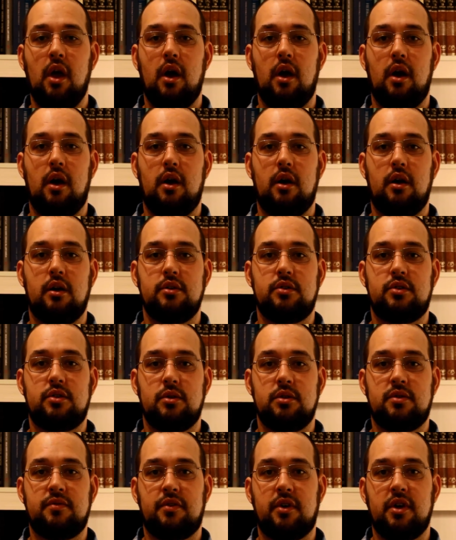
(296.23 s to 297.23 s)

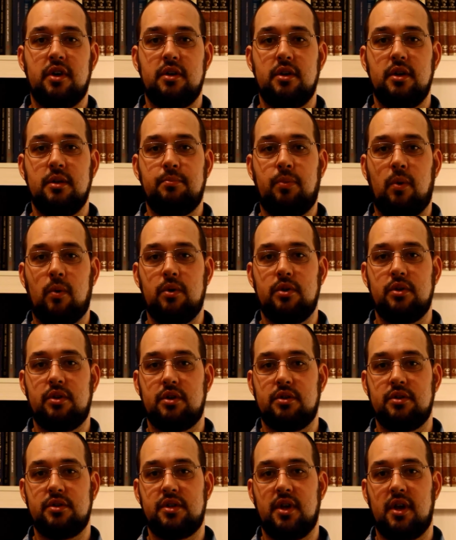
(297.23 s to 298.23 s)
So it's very important to
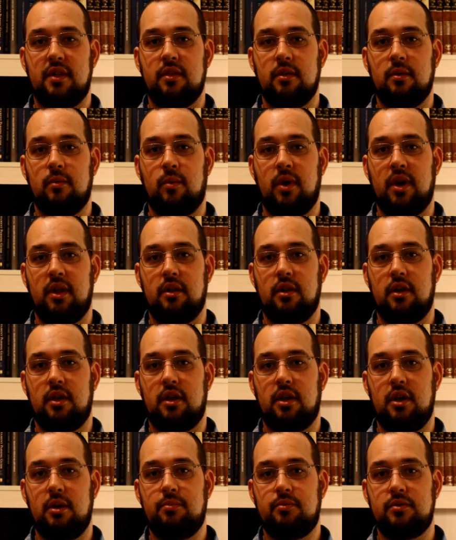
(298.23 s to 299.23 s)
understand that when
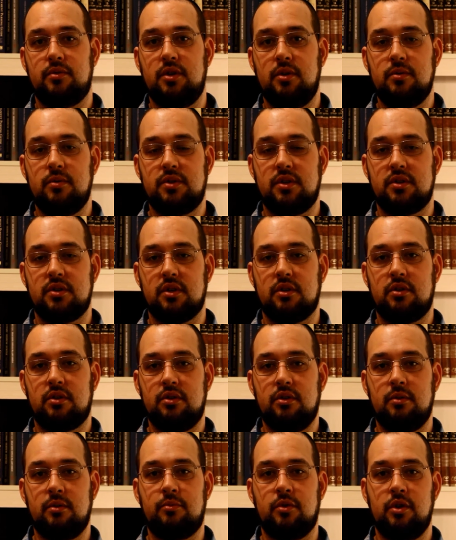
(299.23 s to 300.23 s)
Hebrew uses a
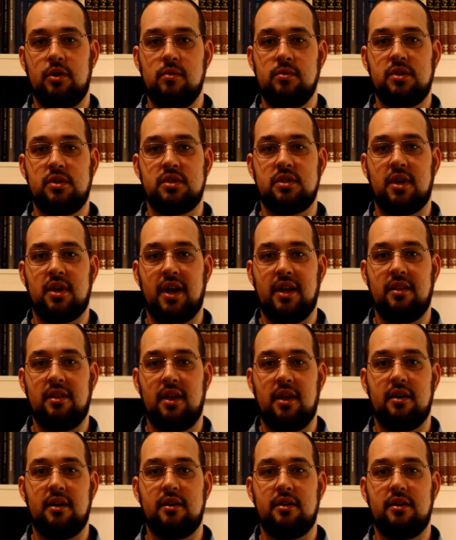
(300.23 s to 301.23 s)
term or uses an
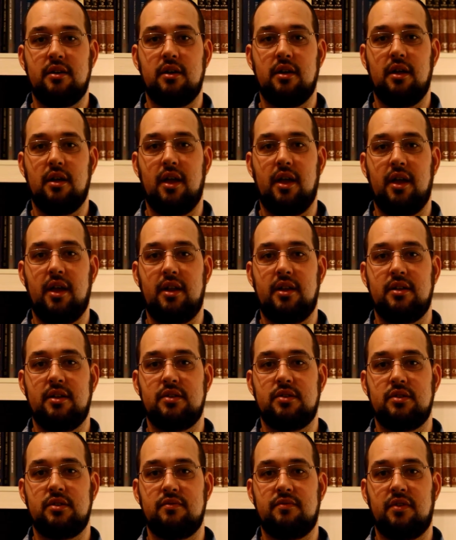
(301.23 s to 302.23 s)
idea, it
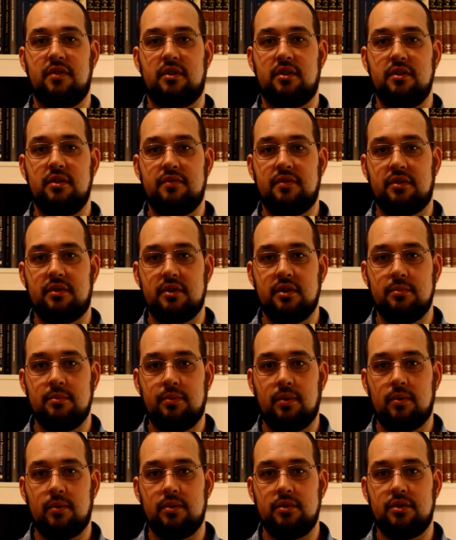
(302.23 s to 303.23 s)
is very, very
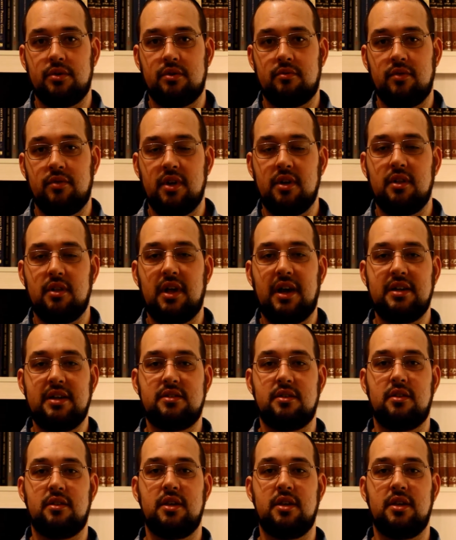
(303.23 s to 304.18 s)
important to realize that